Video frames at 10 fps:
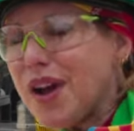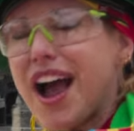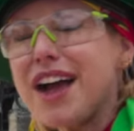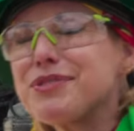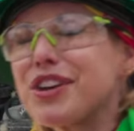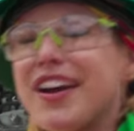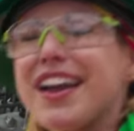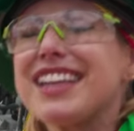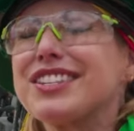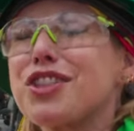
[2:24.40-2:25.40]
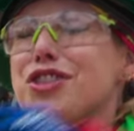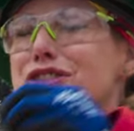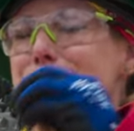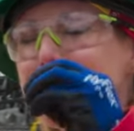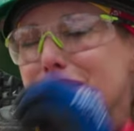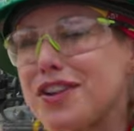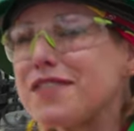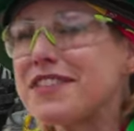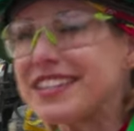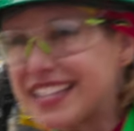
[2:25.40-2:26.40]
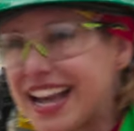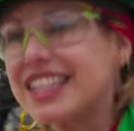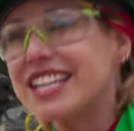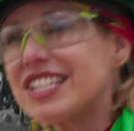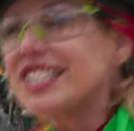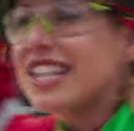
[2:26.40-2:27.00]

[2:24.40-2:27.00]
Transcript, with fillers: I'm sorry, it's a third of the size. This is